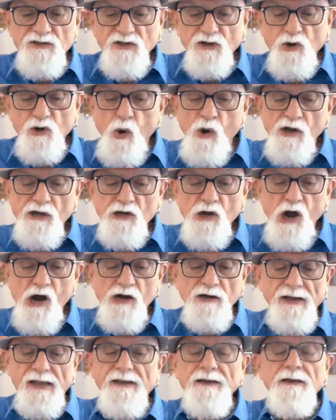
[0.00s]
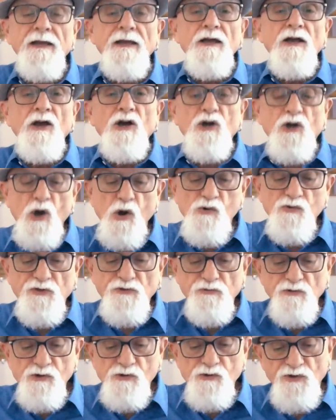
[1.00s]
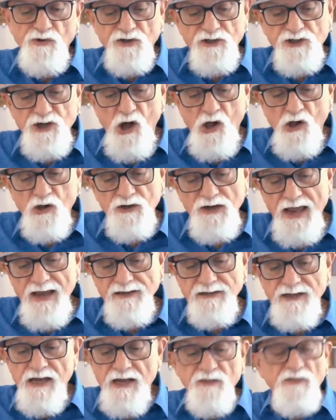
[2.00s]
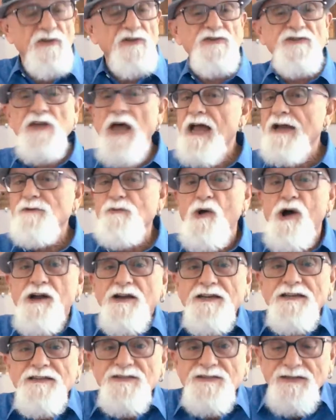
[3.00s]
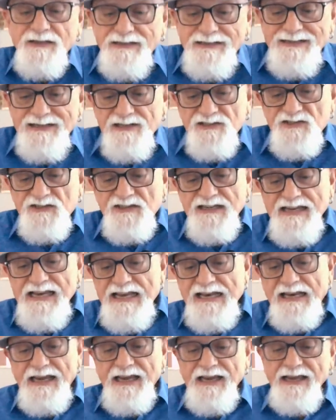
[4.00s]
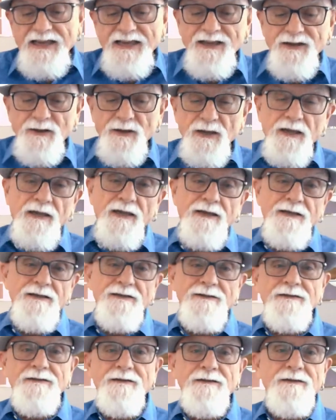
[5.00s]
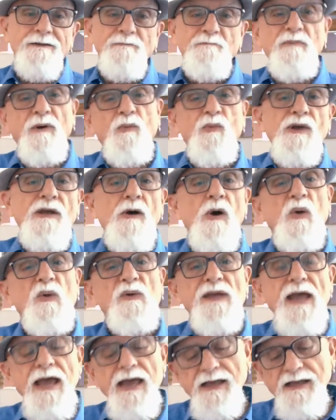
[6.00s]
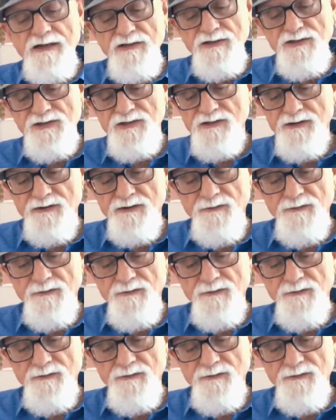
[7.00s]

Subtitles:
the courtyard and go through the tall gate. The sidewalk is skinny, but we hold hands.